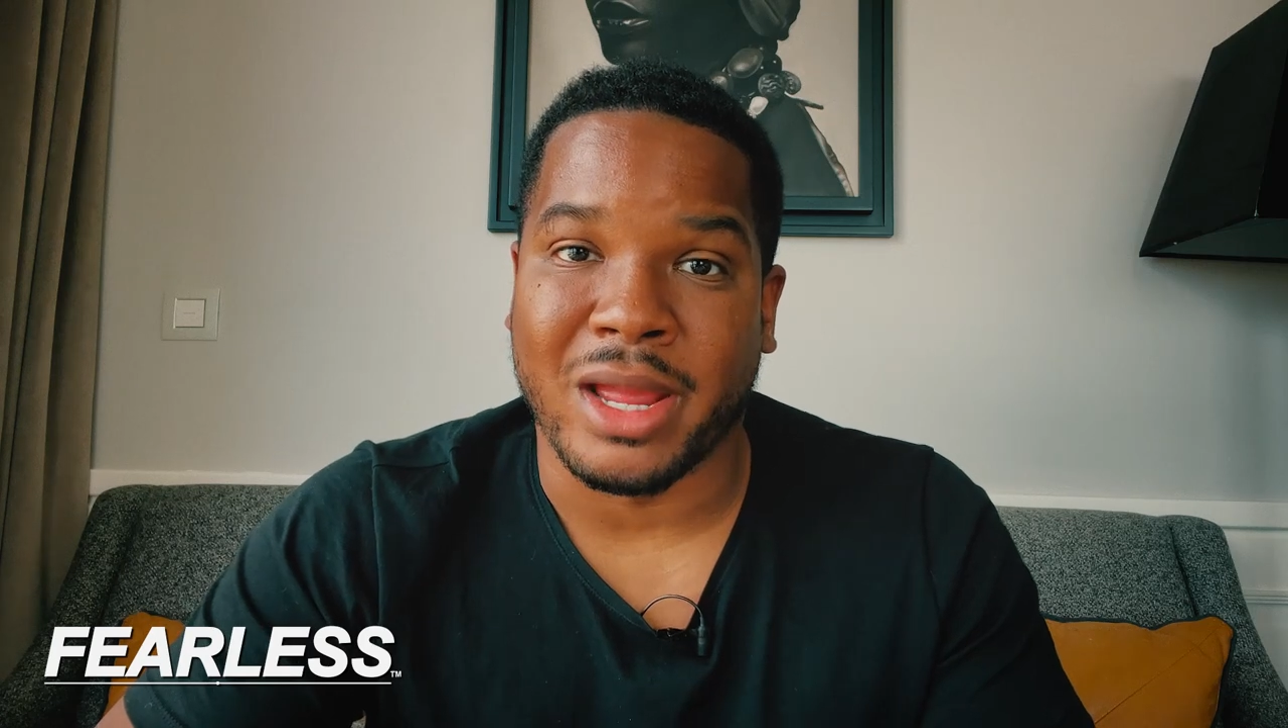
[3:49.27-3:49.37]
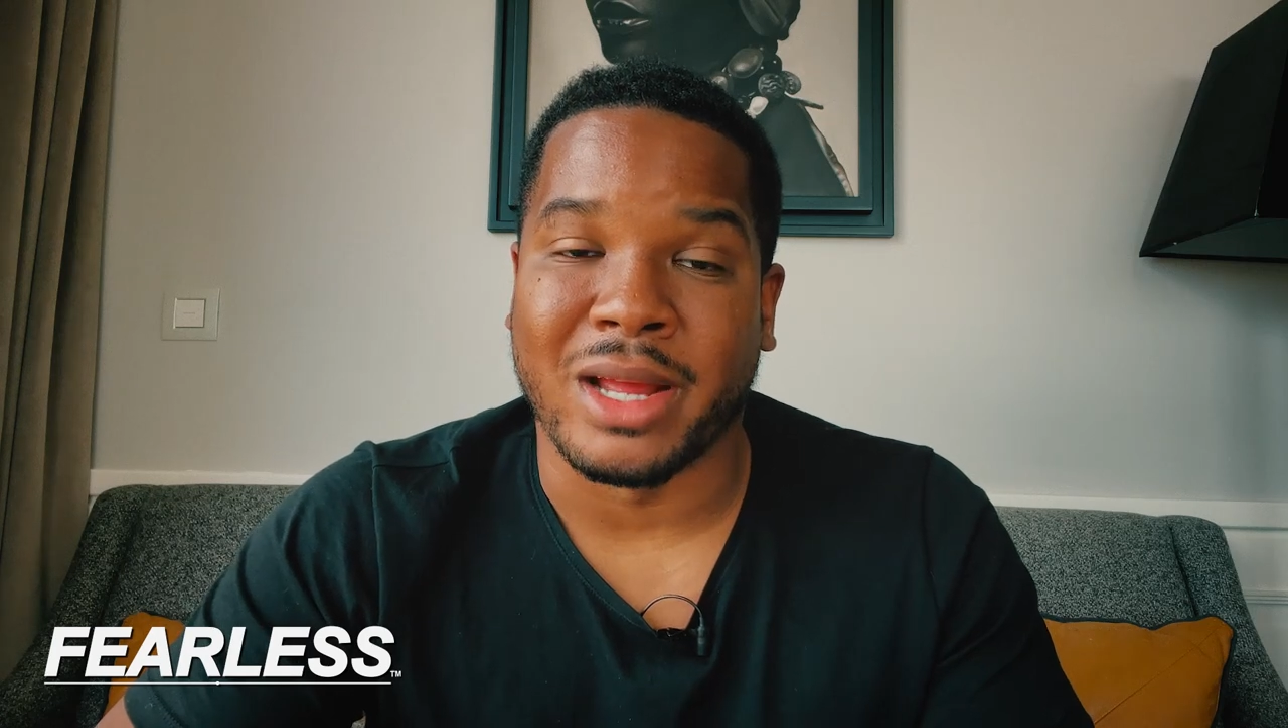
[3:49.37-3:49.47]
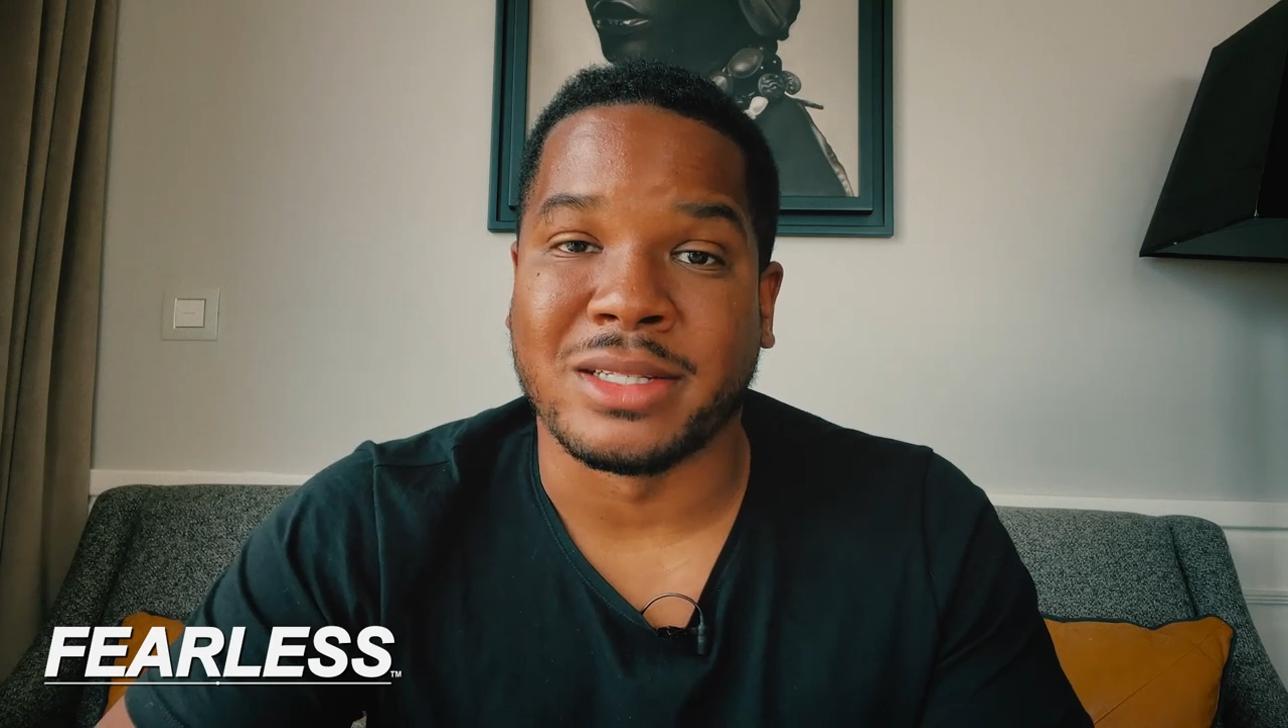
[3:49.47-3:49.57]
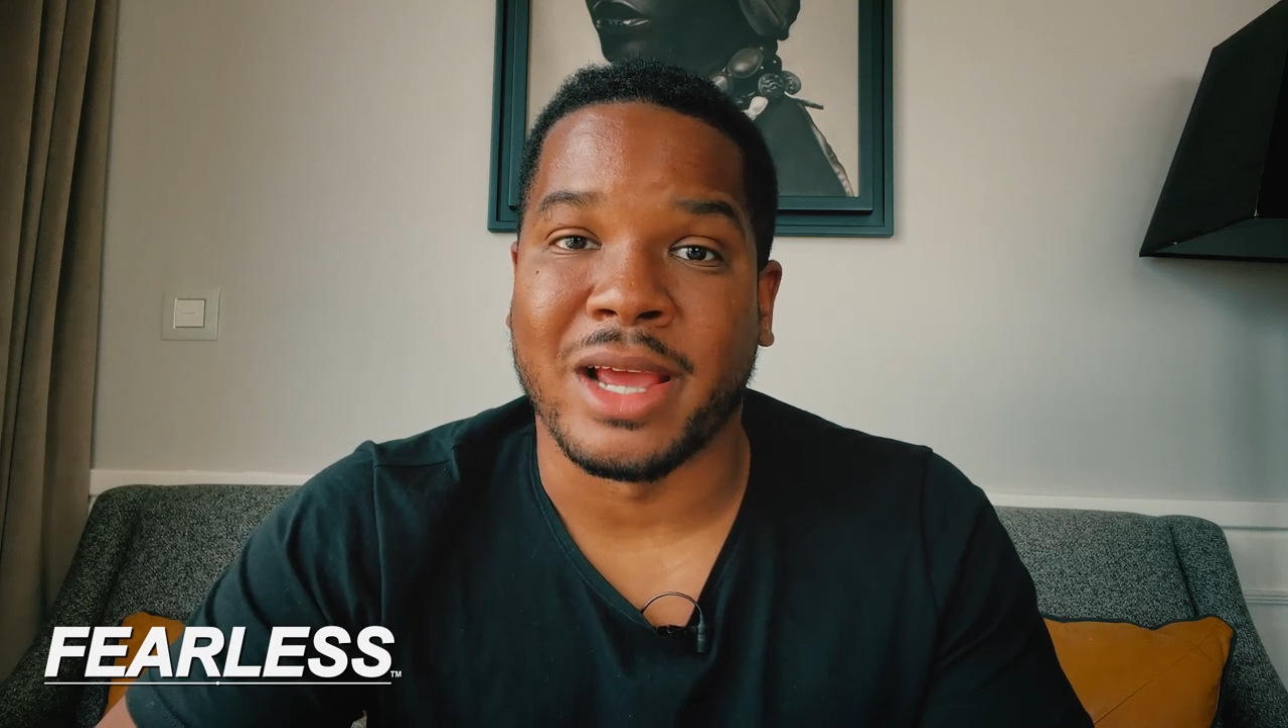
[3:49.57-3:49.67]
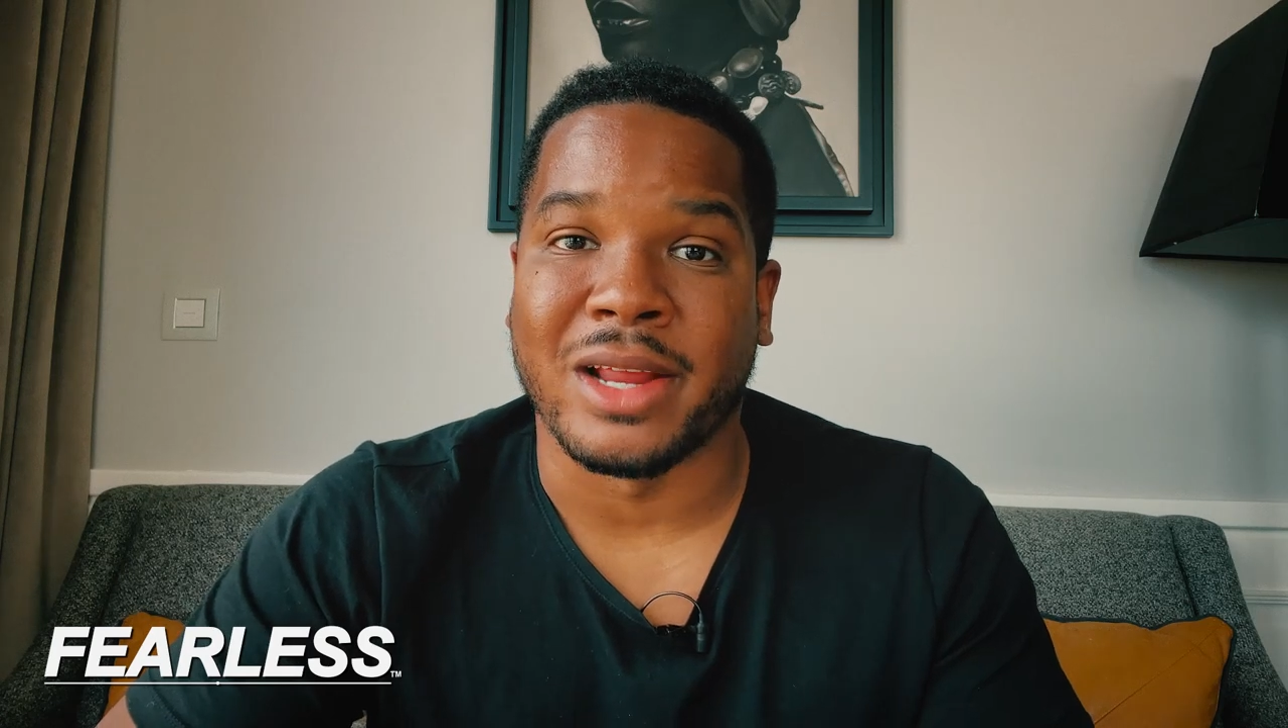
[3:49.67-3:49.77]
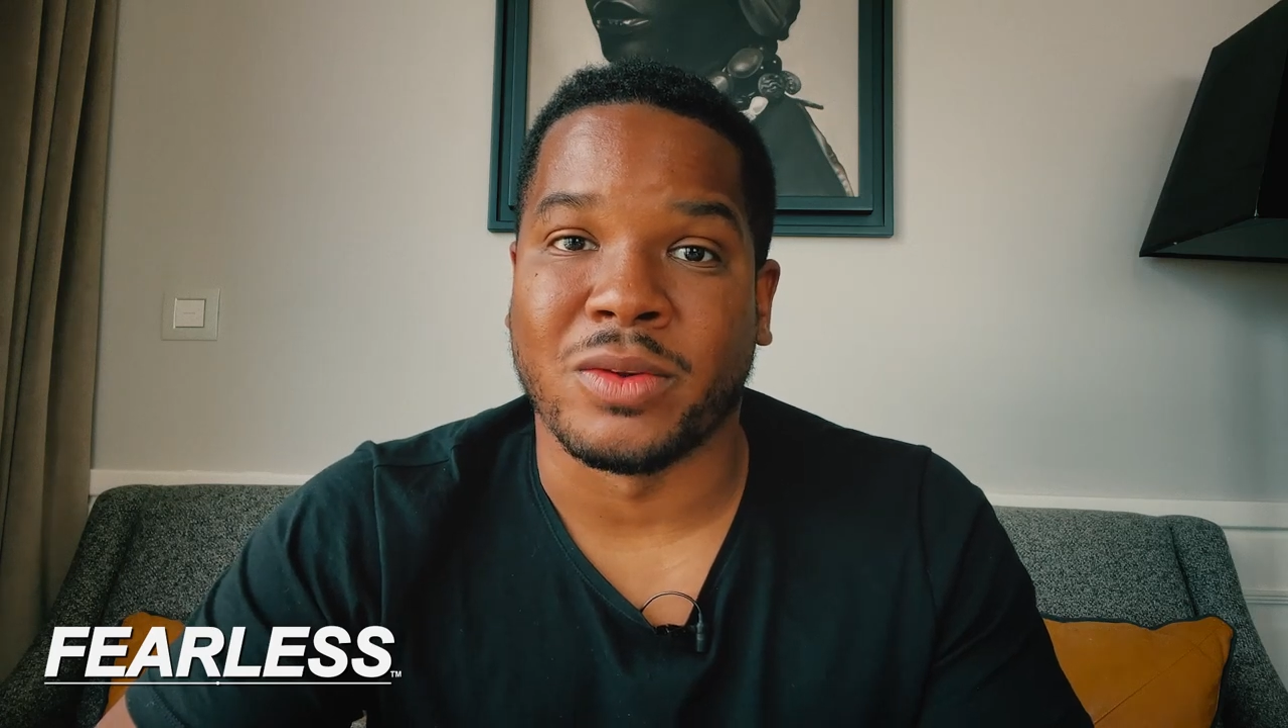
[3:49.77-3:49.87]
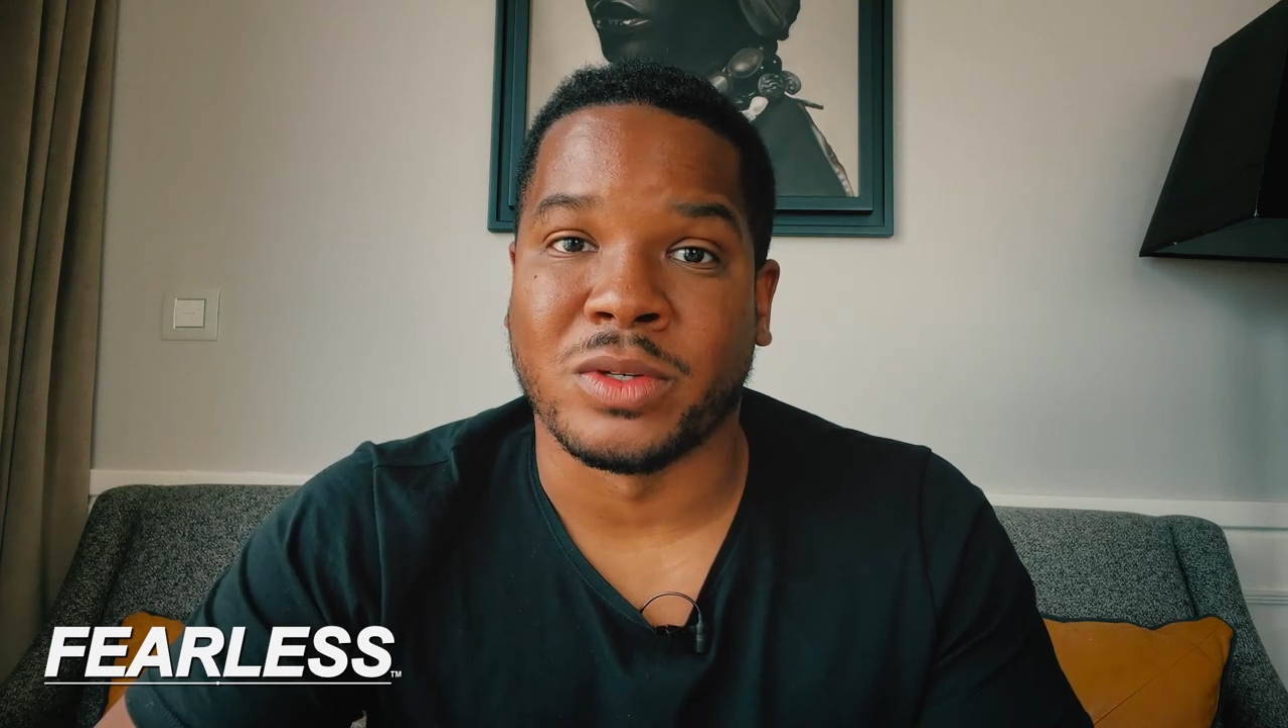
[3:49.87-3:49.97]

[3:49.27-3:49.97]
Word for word: contact